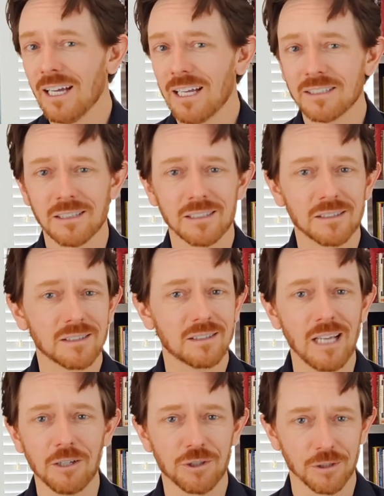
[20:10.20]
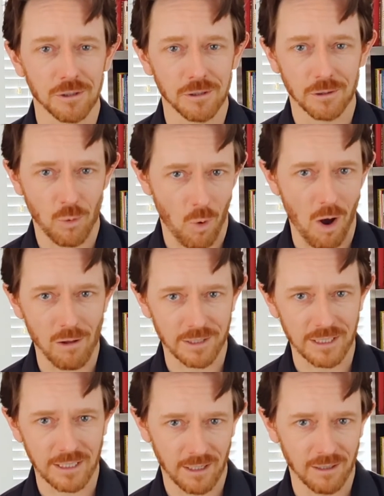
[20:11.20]
is an essential
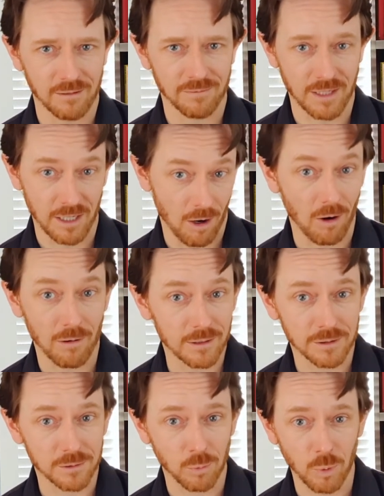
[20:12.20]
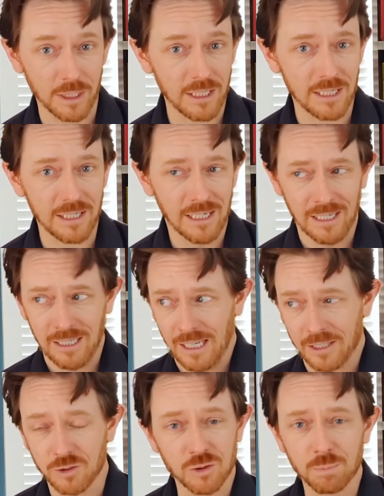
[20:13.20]
quality of the artist. We
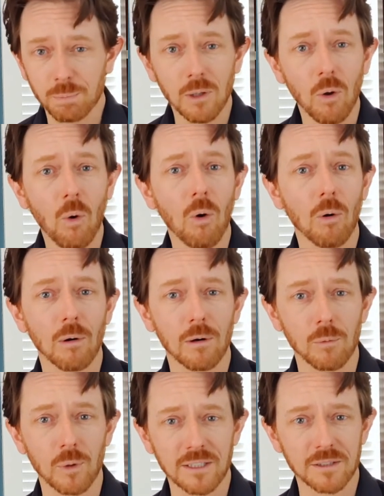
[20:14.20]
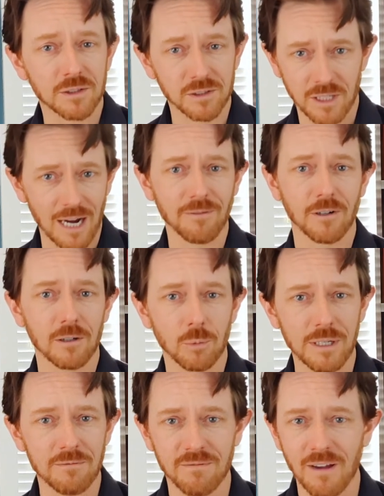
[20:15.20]
explore, we discover,
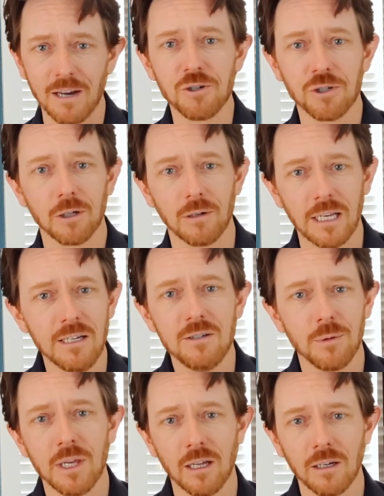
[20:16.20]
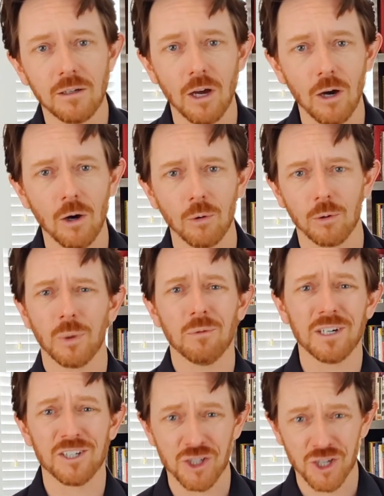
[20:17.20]
we venture into the unknown, we
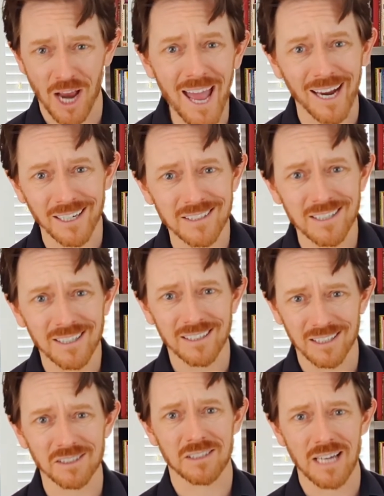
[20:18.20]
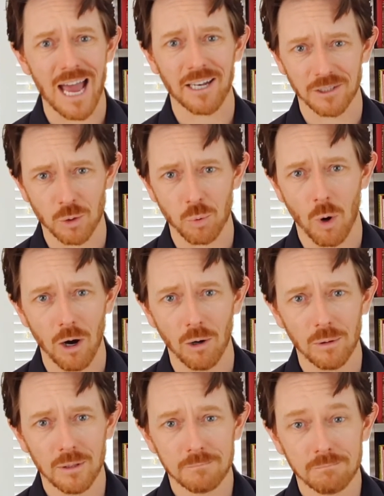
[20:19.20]
reject the status
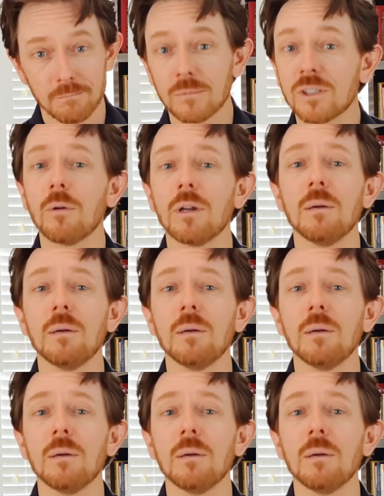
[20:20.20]
quo. Toni